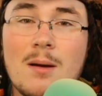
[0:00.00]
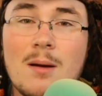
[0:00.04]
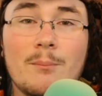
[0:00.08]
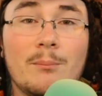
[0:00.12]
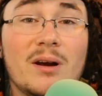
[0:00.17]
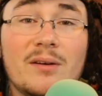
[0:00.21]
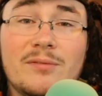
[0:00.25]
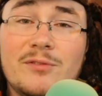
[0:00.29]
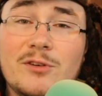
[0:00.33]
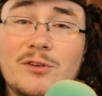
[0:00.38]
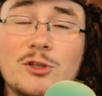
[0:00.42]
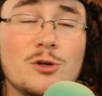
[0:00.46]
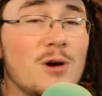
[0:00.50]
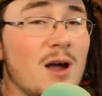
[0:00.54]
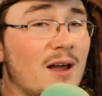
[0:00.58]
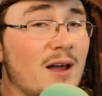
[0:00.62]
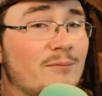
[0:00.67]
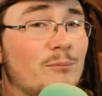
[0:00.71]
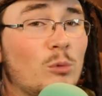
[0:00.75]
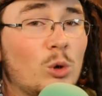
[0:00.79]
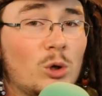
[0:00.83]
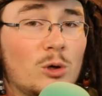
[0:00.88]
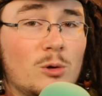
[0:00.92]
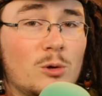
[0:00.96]
But if you do have
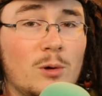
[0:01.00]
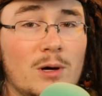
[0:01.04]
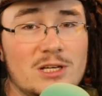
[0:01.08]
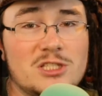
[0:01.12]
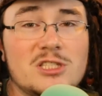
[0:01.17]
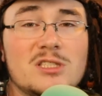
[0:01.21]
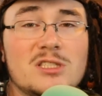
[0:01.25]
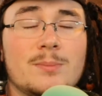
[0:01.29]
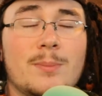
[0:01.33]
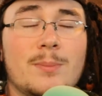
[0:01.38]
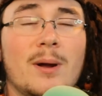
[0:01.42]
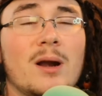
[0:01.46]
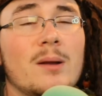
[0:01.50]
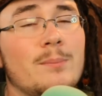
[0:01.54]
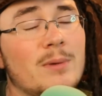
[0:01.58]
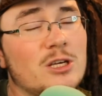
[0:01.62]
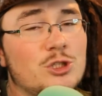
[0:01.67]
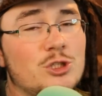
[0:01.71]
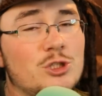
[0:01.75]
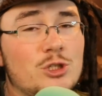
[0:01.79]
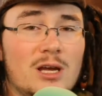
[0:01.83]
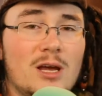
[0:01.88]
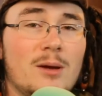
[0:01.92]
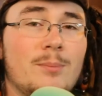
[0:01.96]
more questions about it, make
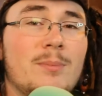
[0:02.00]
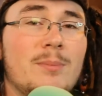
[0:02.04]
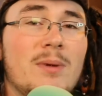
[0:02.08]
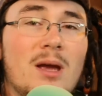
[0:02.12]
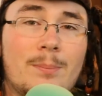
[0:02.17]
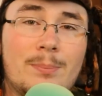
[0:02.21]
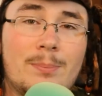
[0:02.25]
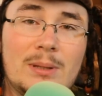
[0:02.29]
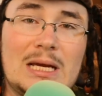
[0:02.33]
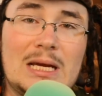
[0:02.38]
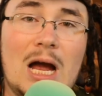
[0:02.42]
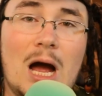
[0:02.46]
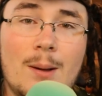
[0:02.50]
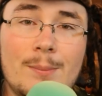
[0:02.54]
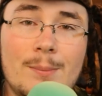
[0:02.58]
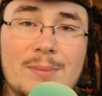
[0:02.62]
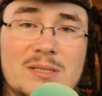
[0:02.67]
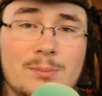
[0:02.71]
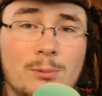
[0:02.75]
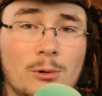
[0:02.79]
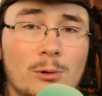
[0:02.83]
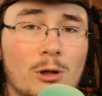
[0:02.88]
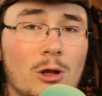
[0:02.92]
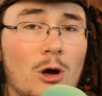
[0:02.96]
sure you hit me up in the comments
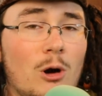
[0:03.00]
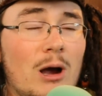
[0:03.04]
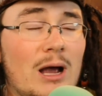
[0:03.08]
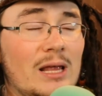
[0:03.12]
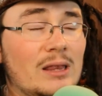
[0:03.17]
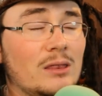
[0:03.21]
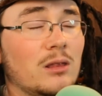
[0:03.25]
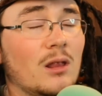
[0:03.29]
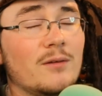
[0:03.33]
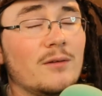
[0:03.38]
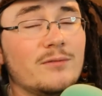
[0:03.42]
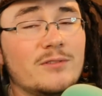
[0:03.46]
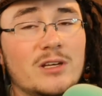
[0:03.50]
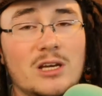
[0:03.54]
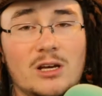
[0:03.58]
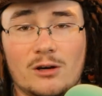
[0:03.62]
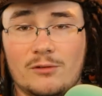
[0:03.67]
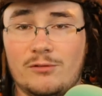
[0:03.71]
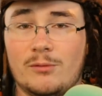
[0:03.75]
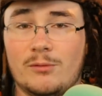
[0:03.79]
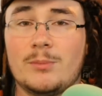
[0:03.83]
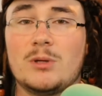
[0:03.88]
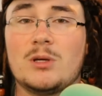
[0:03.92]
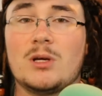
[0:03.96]
below. I'd love to hear
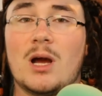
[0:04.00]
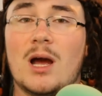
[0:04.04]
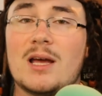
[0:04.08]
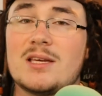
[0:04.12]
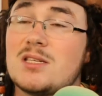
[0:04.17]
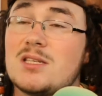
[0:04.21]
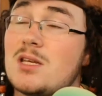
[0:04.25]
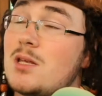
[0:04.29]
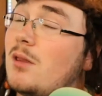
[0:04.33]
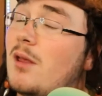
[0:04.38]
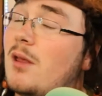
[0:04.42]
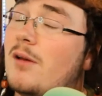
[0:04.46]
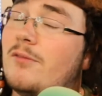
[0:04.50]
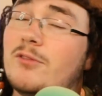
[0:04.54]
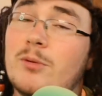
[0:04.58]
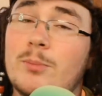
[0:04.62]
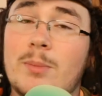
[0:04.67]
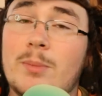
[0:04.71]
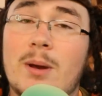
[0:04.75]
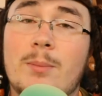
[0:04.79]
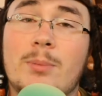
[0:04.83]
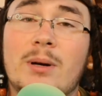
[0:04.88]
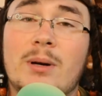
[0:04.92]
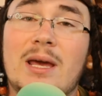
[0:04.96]
from you guys. I'd love to be
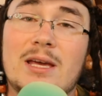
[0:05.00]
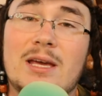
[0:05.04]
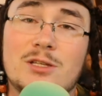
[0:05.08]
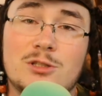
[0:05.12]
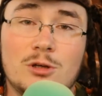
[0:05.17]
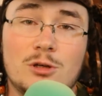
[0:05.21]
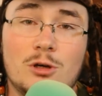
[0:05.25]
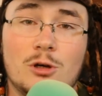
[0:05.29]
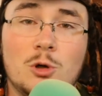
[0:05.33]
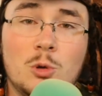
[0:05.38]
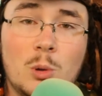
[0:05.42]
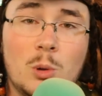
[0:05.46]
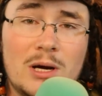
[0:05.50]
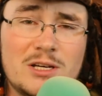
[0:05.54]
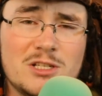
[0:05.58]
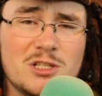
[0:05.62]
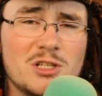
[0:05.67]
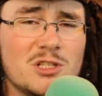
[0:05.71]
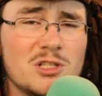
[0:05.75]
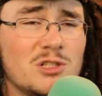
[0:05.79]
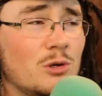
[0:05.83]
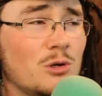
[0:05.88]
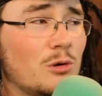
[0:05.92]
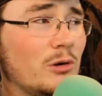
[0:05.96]
able to answer your
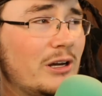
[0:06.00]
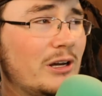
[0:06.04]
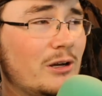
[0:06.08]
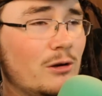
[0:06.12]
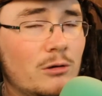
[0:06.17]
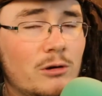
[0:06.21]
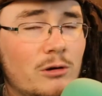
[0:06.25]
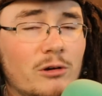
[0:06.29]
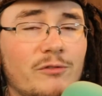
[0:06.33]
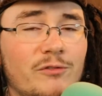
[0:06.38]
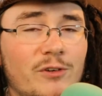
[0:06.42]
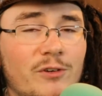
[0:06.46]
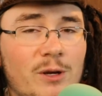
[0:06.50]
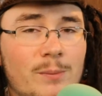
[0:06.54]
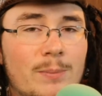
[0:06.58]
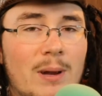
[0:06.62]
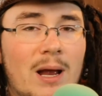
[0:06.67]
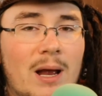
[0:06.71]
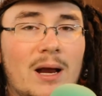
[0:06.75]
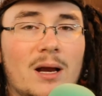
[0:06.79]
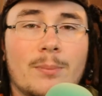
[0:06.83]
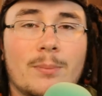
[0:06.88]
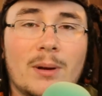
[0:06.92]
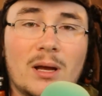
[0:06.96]
questions or hear your
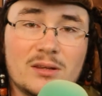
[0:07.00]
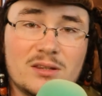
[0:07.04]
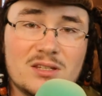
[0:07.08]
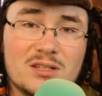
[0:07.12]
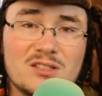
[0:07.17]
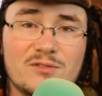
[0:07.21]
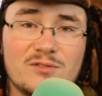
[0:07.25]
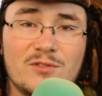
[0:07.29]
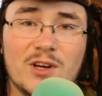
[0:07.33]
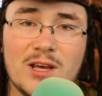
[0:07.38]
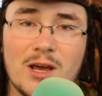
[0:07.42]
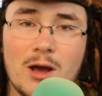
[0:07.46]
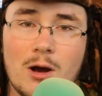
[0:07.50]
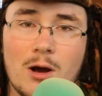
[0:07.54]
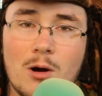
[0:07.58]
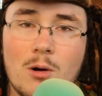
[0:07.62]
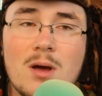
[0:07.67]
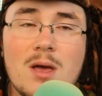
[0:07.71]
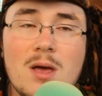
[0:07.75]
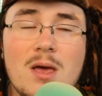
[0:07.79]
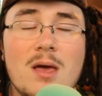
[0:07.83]
feedback about this video.